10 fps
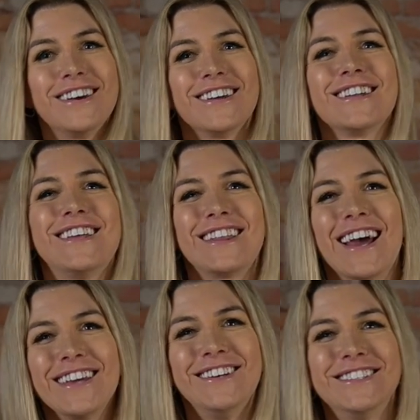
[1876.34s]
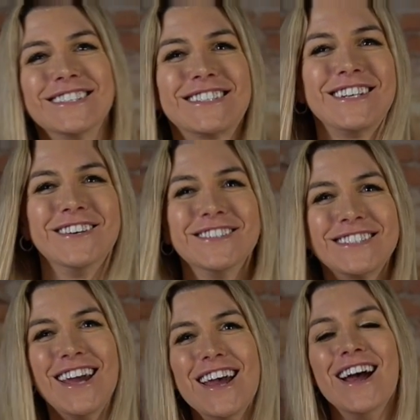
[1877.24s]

that you just used.